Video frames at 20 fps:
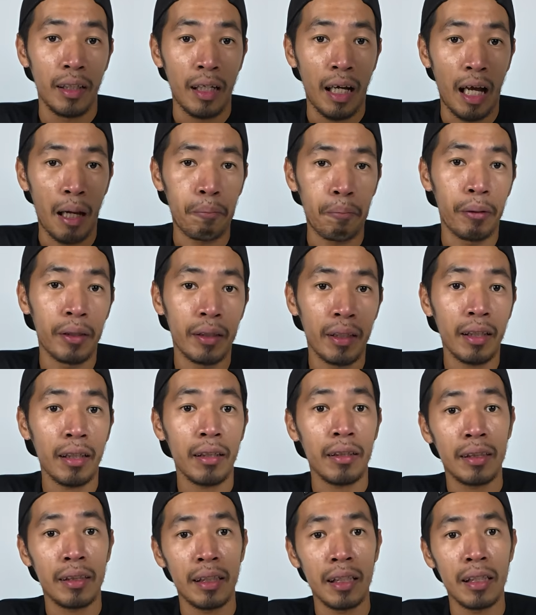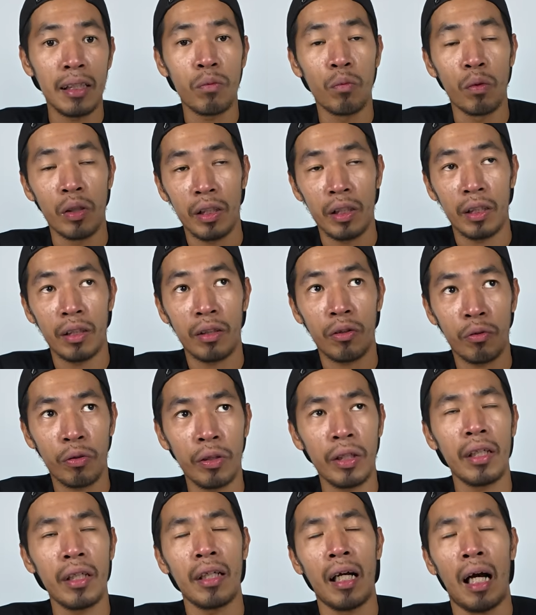happening since version
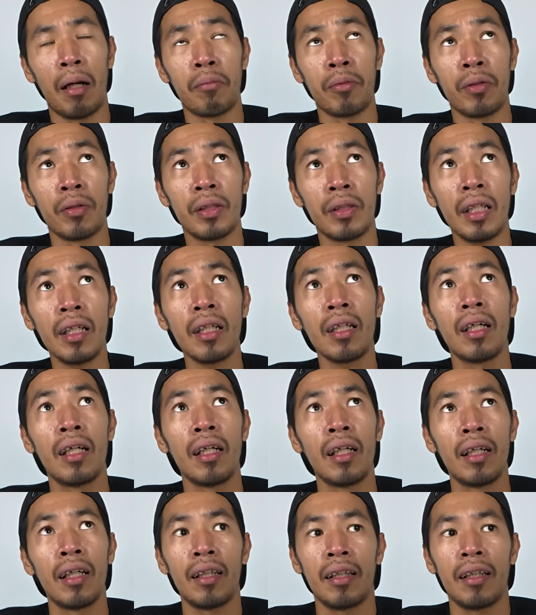3 I'm using.